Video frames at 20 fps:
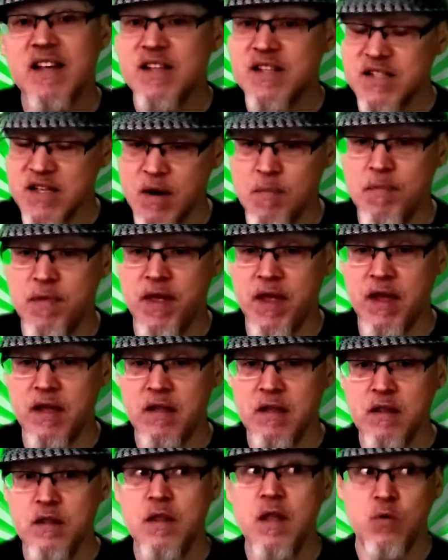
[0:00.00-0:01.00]

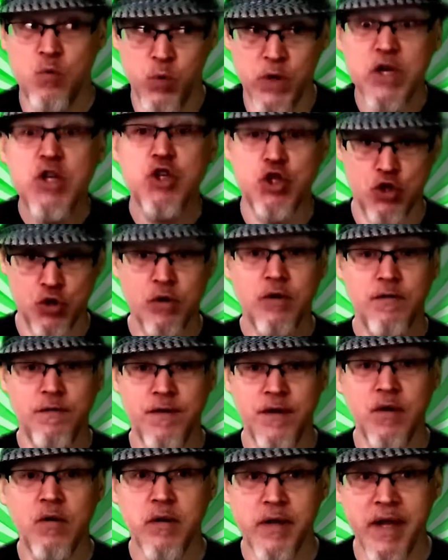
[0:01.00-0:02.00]
something that we should
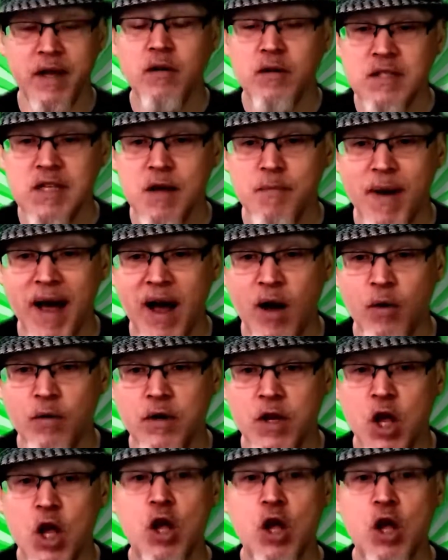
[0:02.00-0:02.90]
feel guilty about.